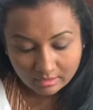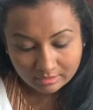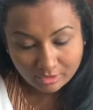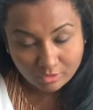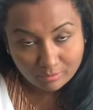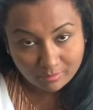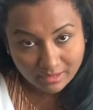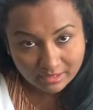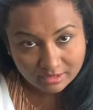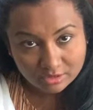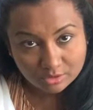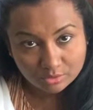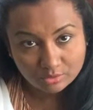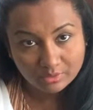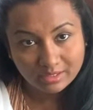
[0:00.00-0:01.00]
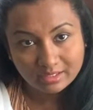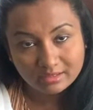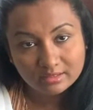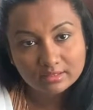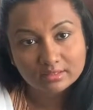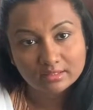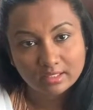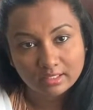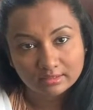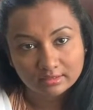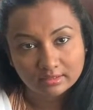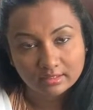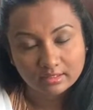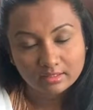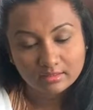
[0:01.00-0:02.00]
Now mind you, in
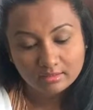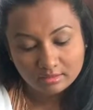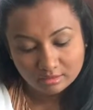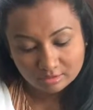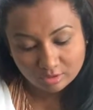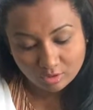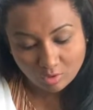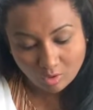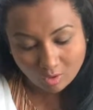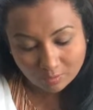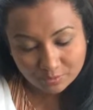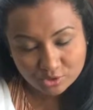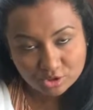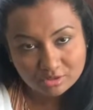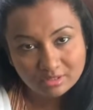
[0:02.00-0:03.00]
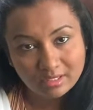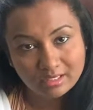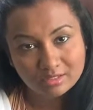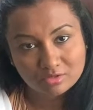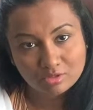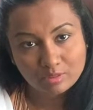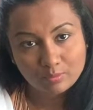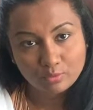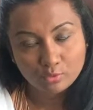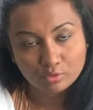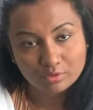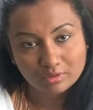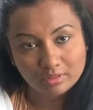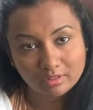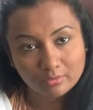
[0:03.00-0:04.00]
Karnataka, the option entry
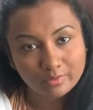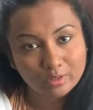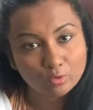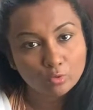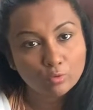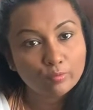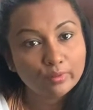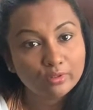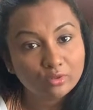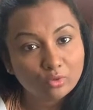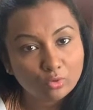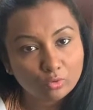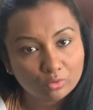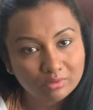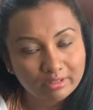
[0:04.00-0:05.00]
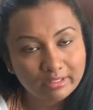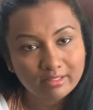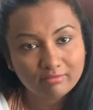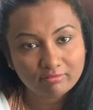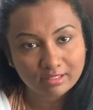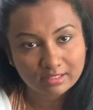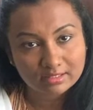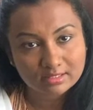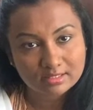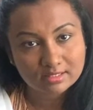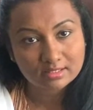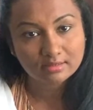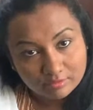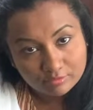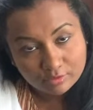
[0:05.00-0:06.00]
portal will open only
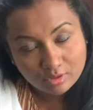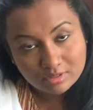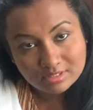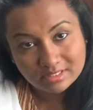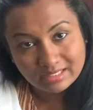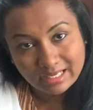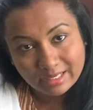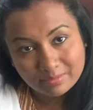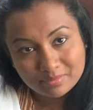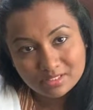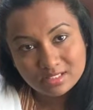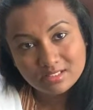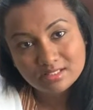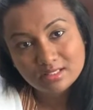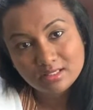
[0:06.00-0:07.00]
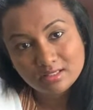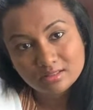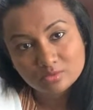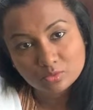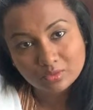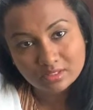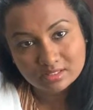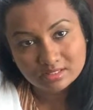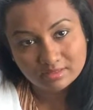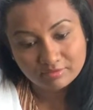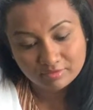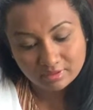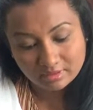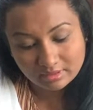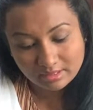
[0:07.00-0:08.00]
once. Of course, in MCC it works
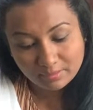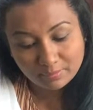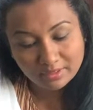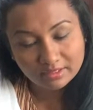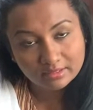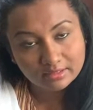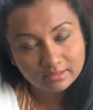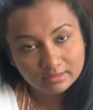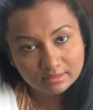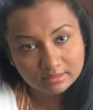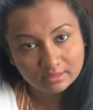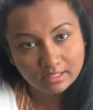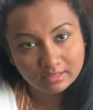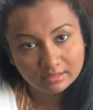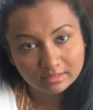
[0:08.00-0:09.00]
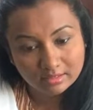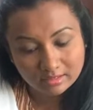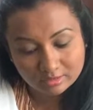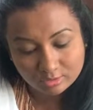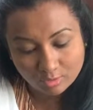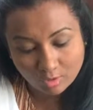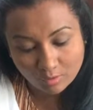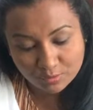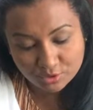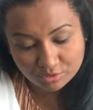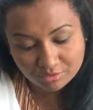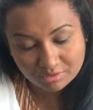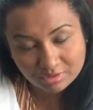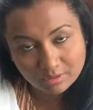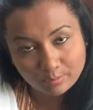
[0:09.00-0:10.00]
differently, but in Karnataka, the option
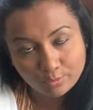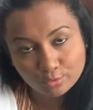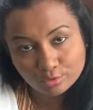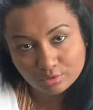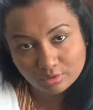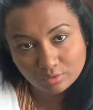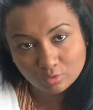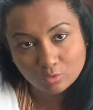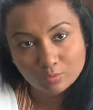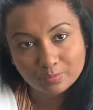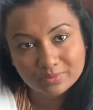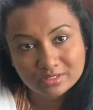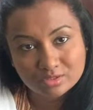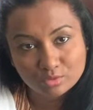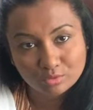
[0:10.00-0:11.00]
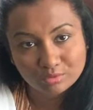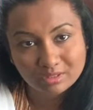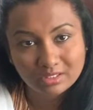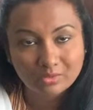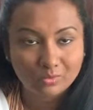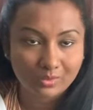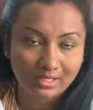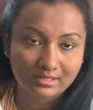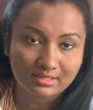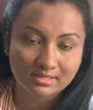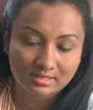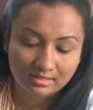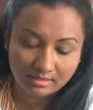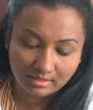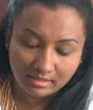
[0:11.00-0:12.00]
entry portal opens only
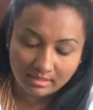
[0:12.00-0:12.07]
once.